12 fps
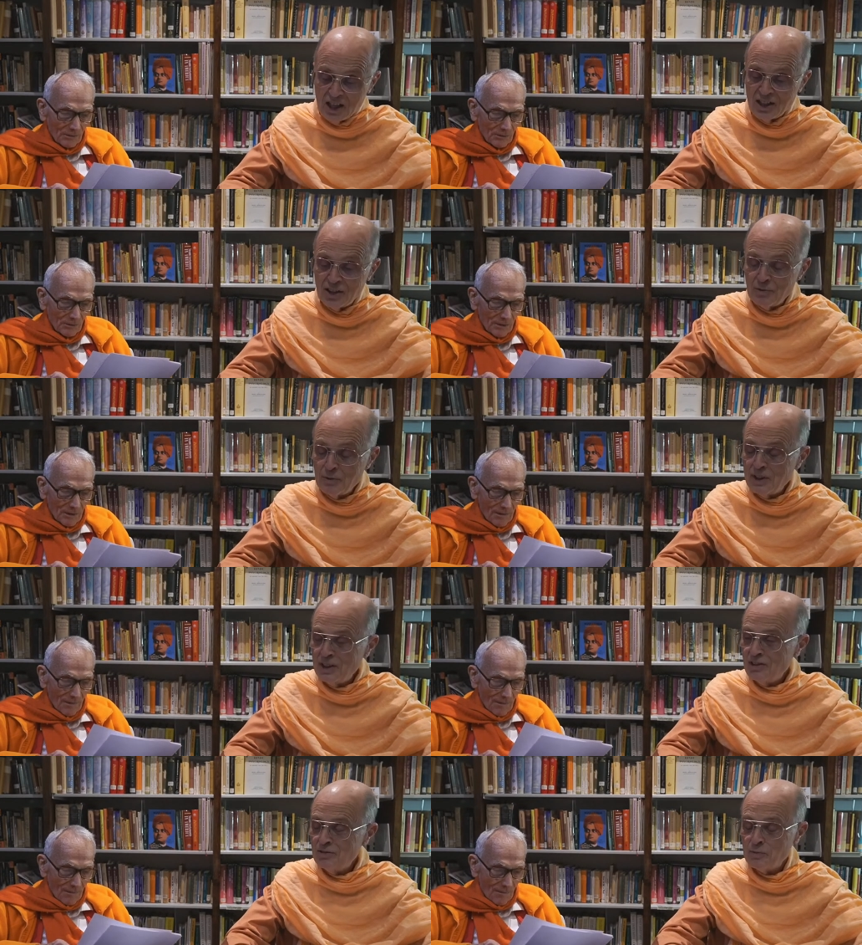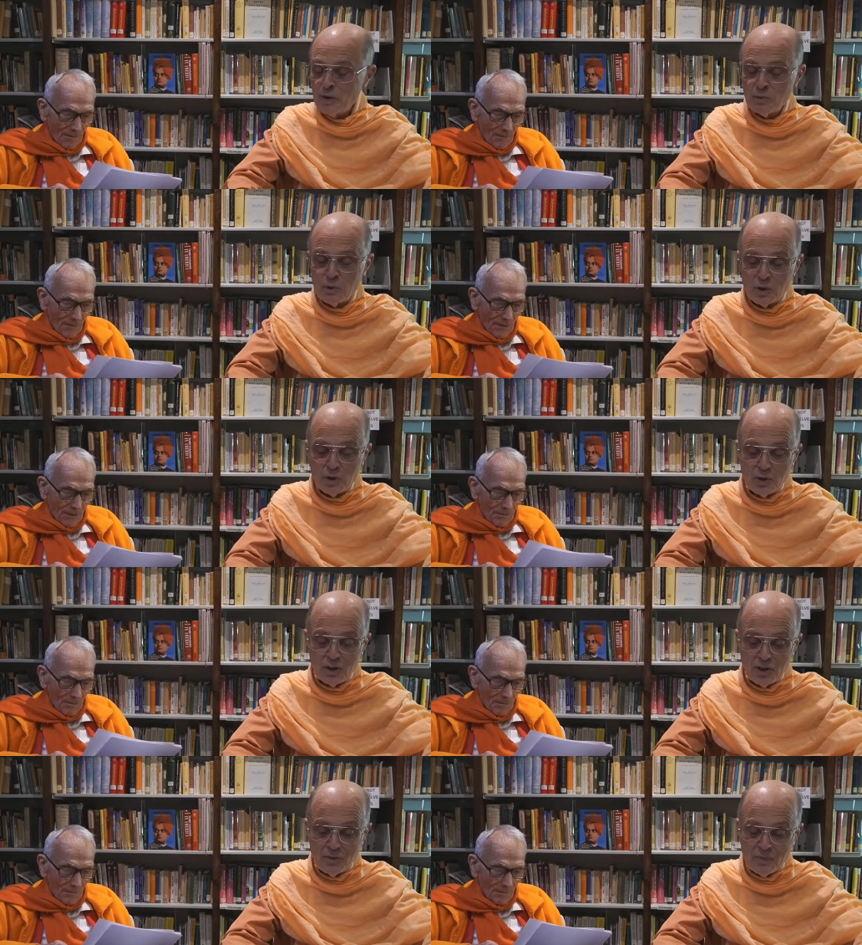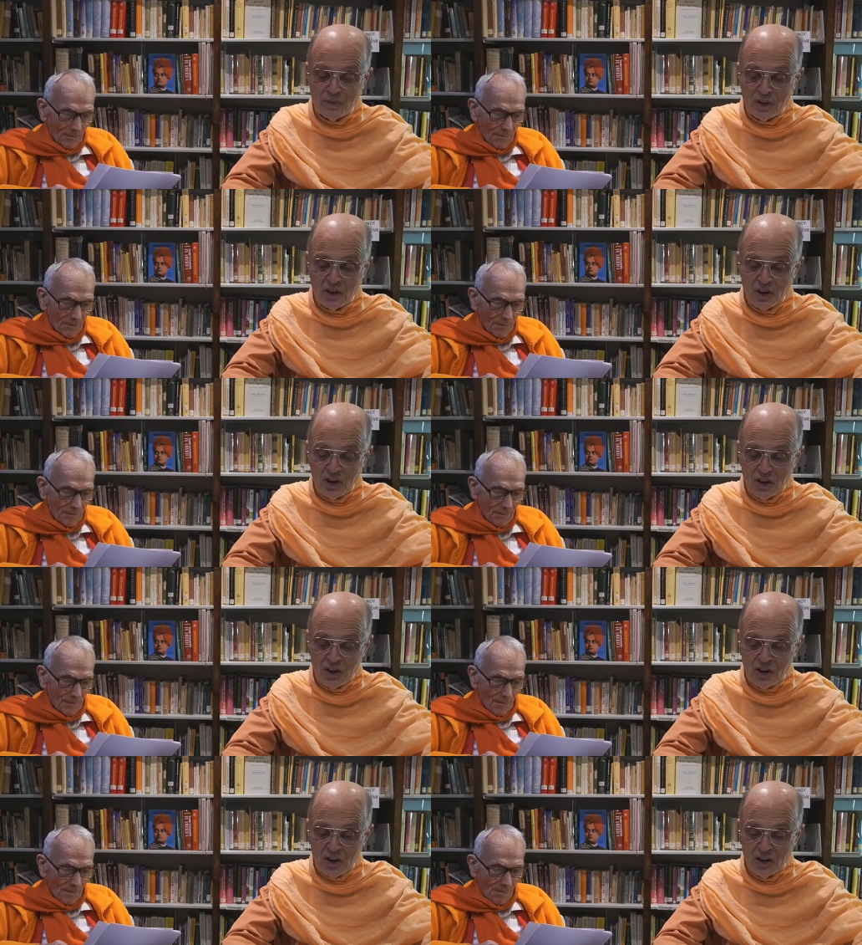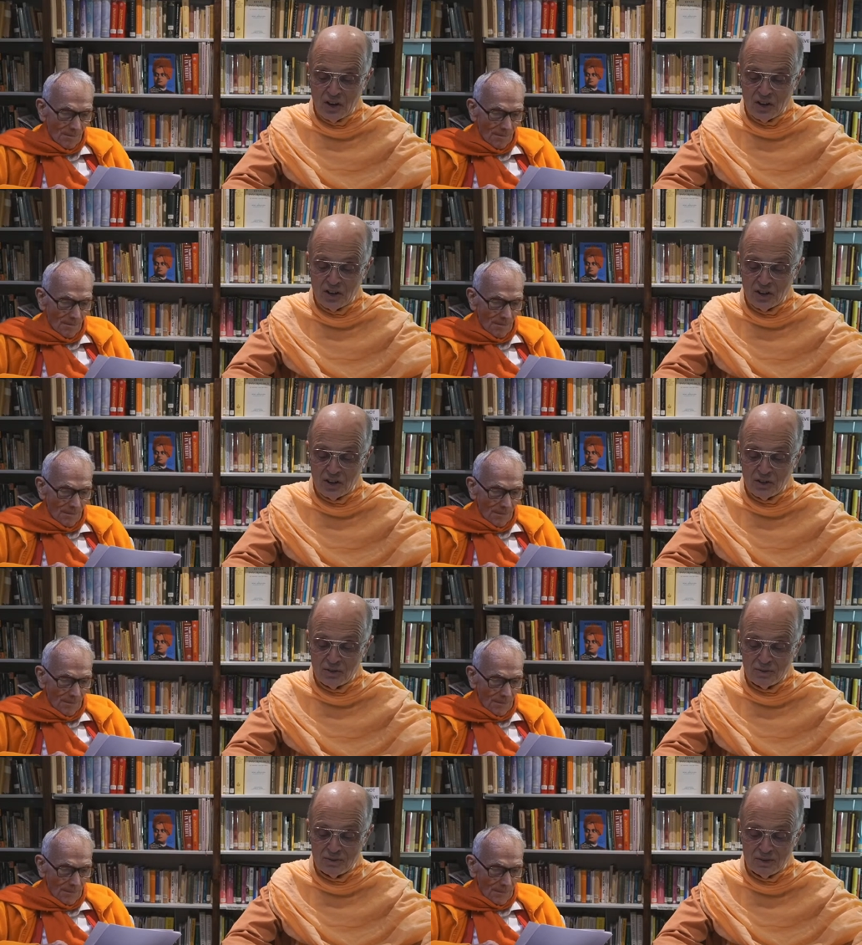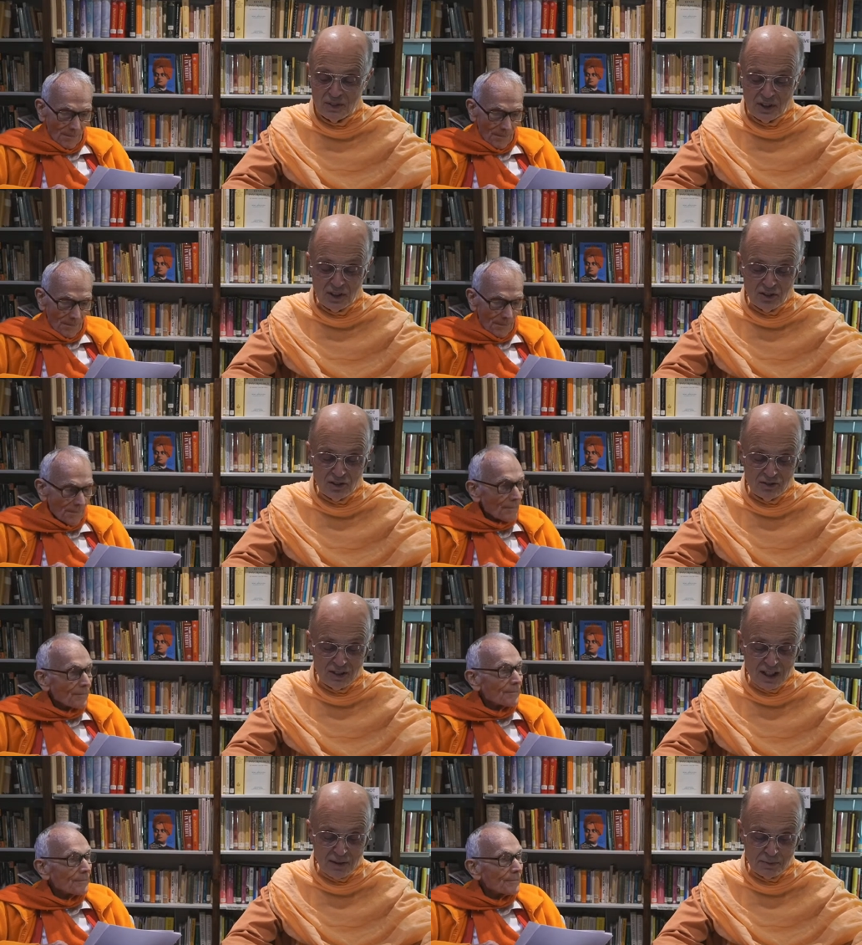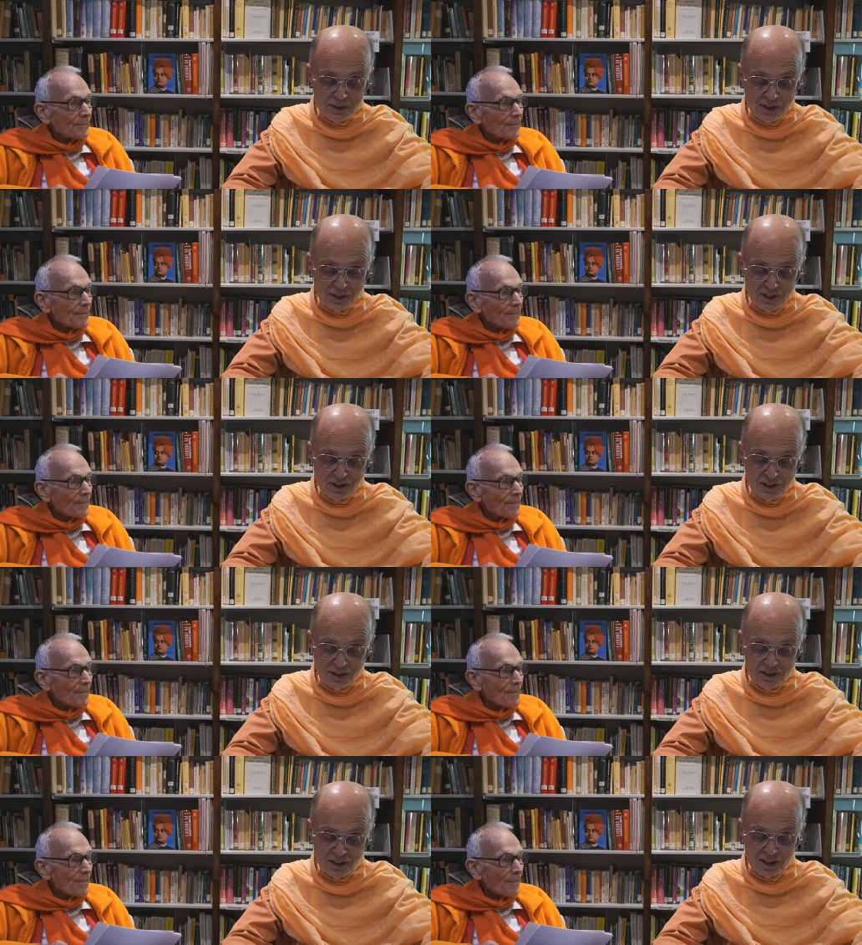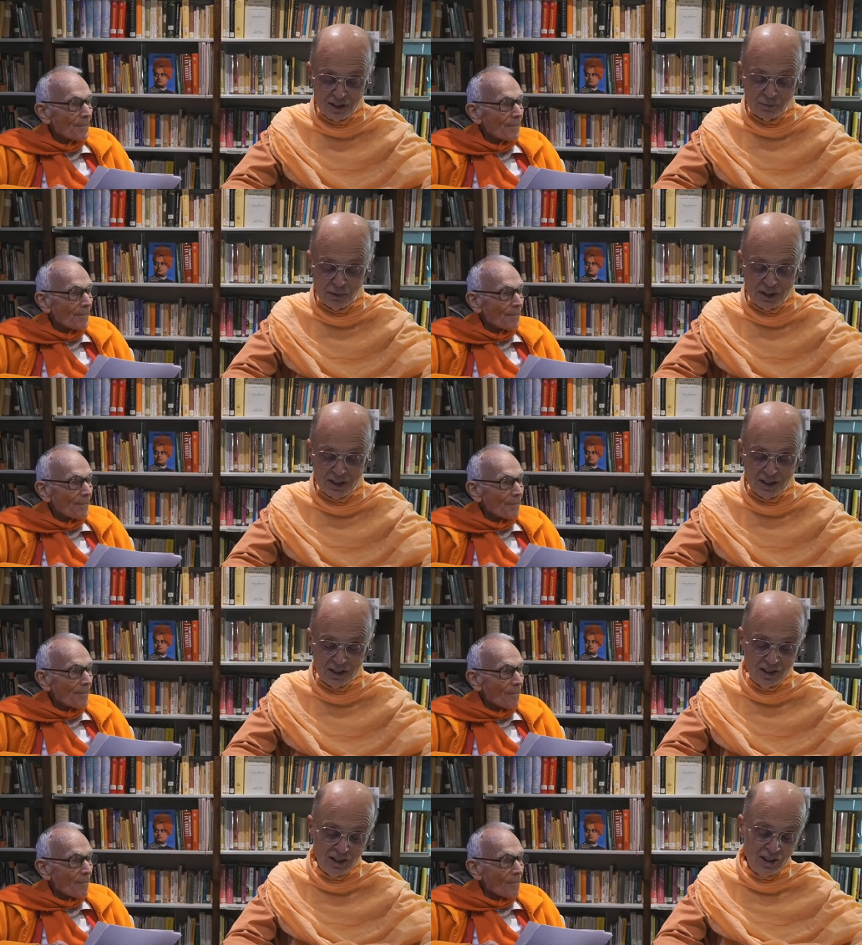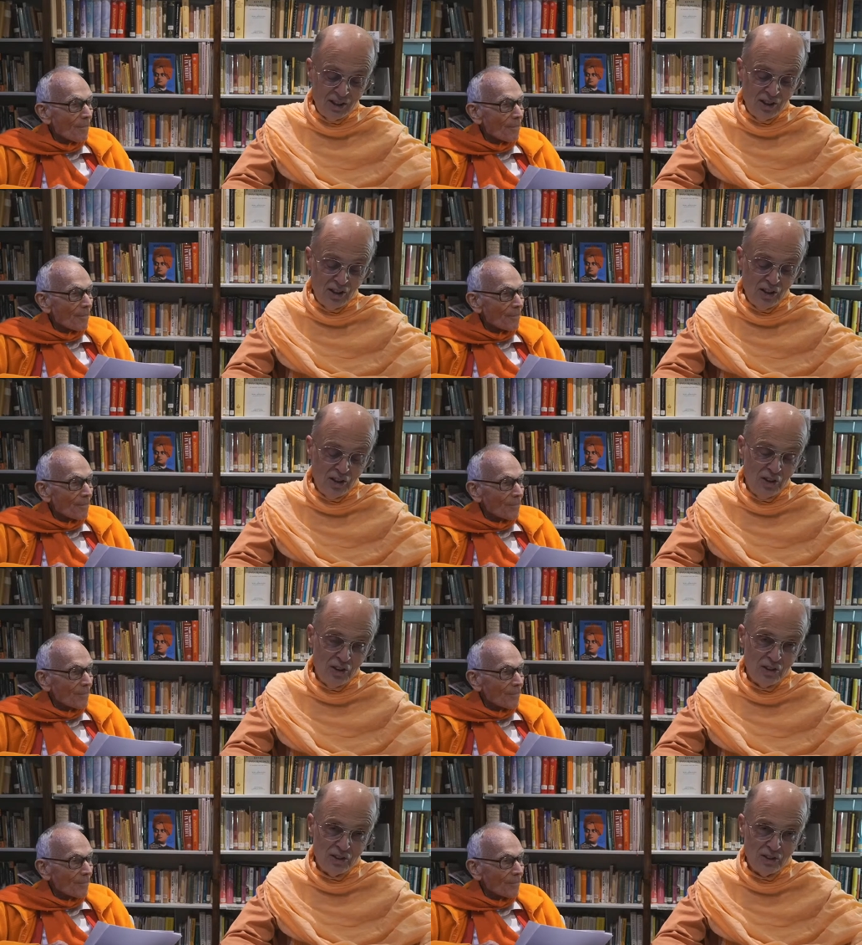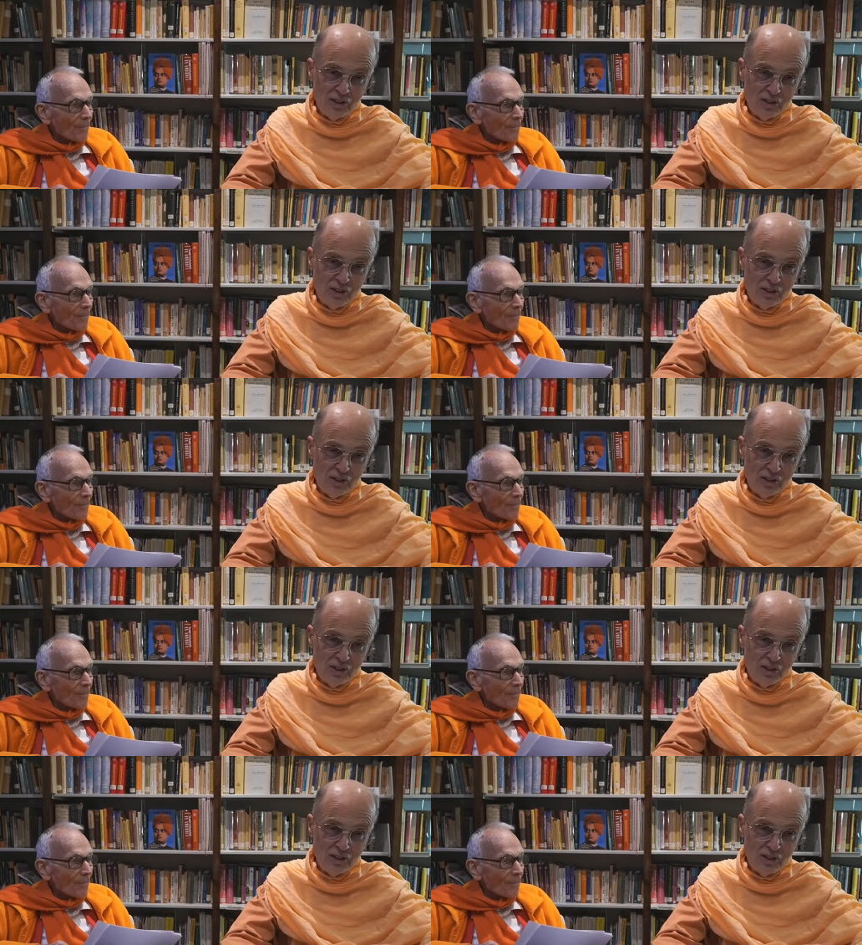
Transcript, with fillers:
Speaker 1: Um, but I remember uh, mm-hmm. um, mm -hmm. you know, Dobson uh, explaining uh,